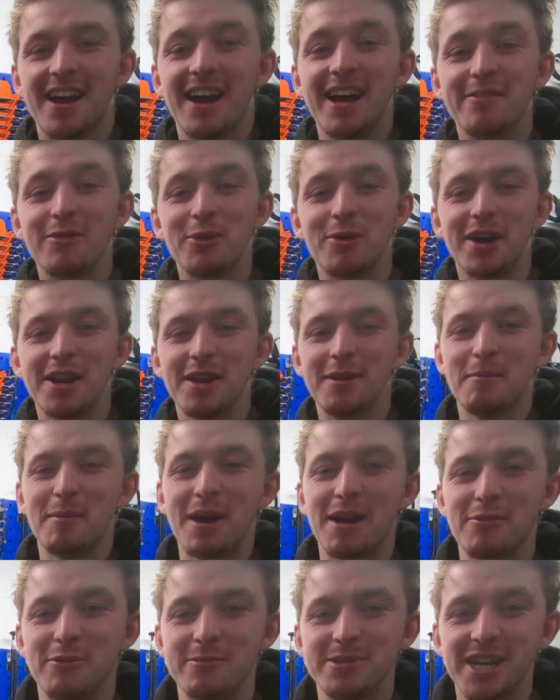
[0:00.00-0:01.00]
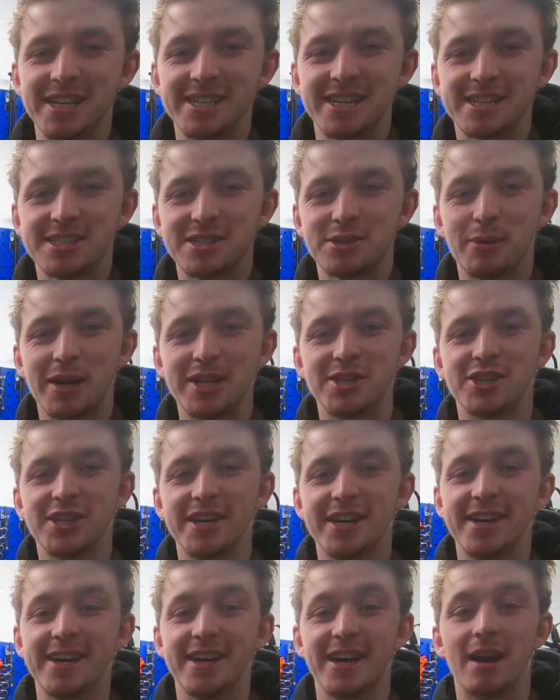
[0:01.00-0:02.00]
Hi everyone, Matt from JTX Suspension
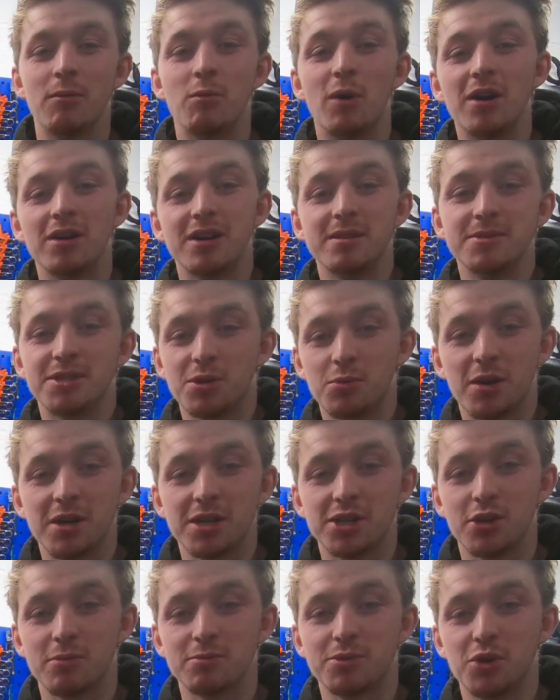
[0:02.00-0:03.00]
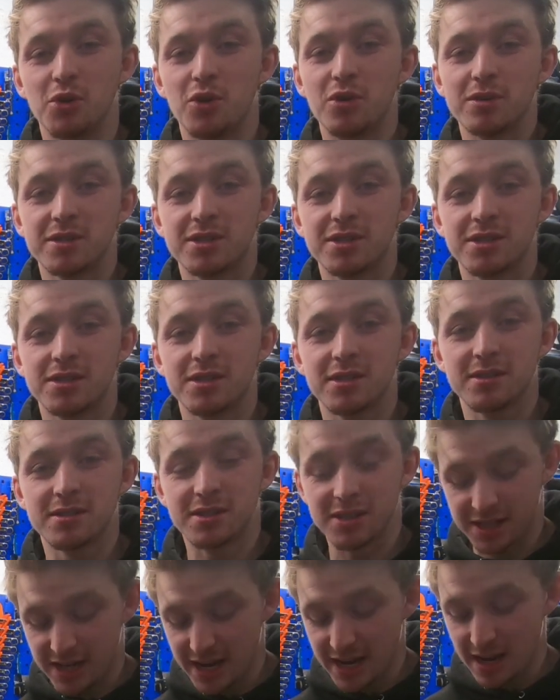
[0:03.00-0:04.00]
here, and welcome to Workshop Talks.
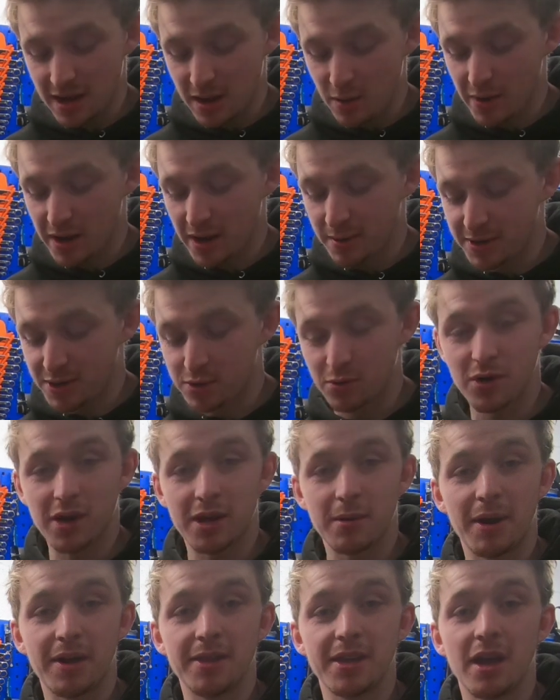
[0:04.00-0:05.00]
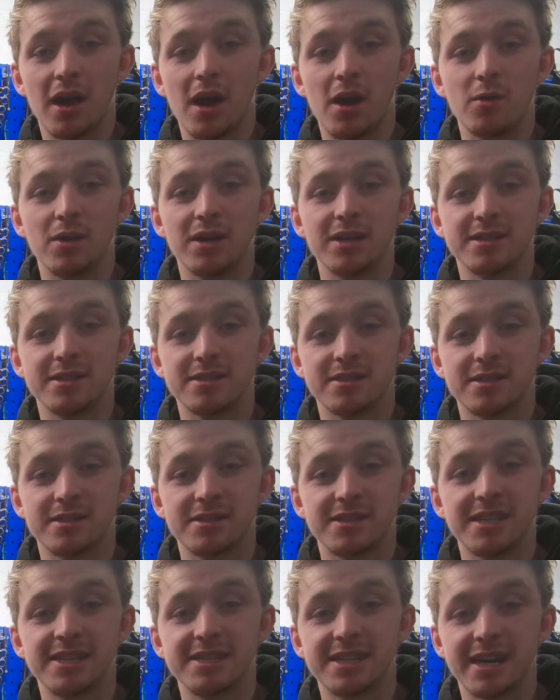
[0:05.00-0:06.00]
Today we're going to be talking about the Öhlins
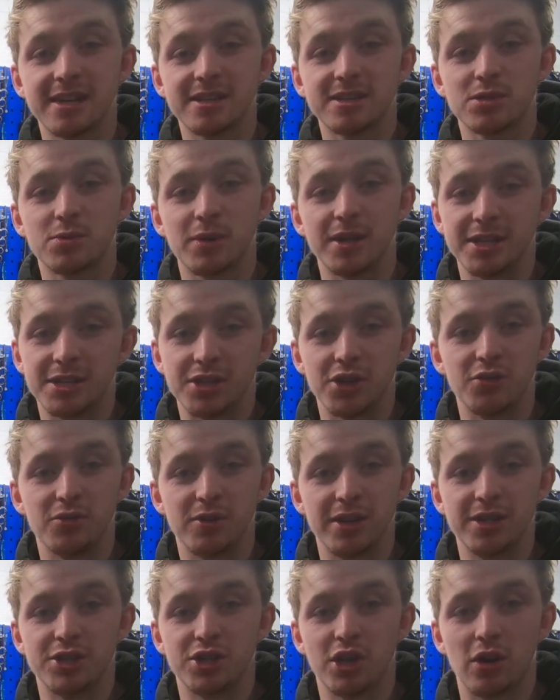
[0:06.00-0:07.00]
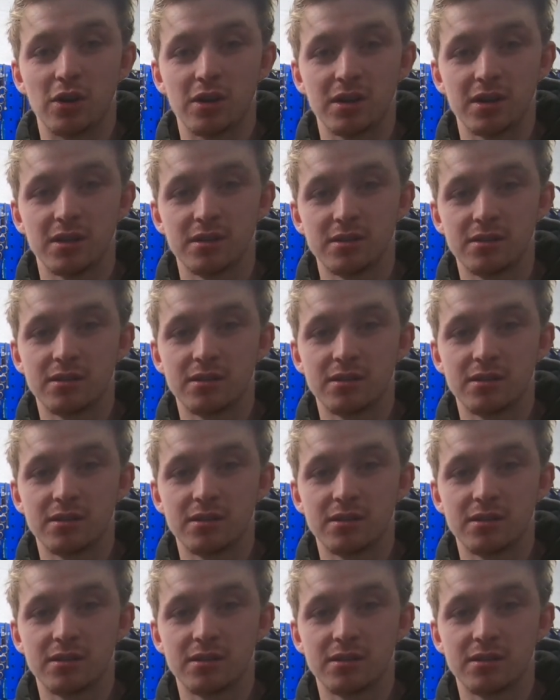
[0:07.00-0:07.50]
TTX 22 rear shock.